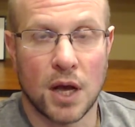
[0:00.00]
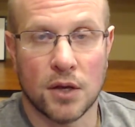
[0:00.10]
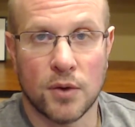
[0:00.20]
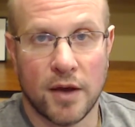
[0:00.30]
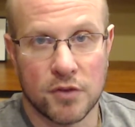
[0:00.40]

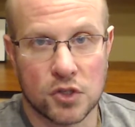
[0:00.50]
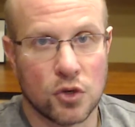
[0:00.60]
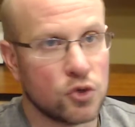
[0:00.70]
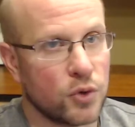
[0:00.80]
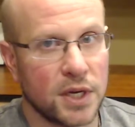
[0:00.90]
you have the
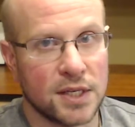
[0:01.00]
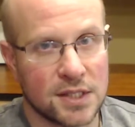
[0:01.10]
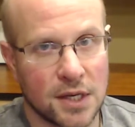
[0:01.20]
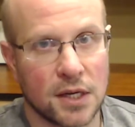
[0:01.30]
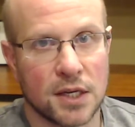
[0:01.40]
surgery, it's
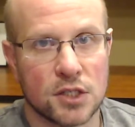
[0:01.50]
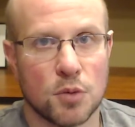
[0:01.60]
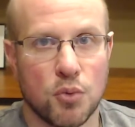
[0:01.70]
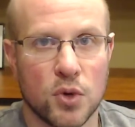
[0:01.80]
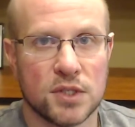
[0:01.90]
done, it's a
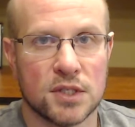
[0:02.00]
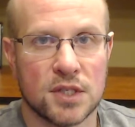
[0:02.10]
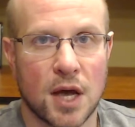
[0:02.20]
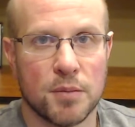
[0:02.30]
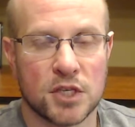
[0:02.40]

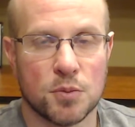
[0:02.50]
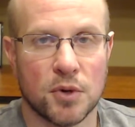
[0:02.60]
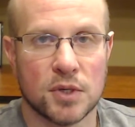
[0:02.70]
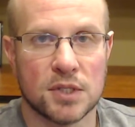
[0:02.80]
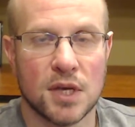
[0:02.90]
point-in-time
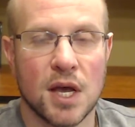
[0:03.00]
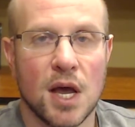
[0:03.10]
experience.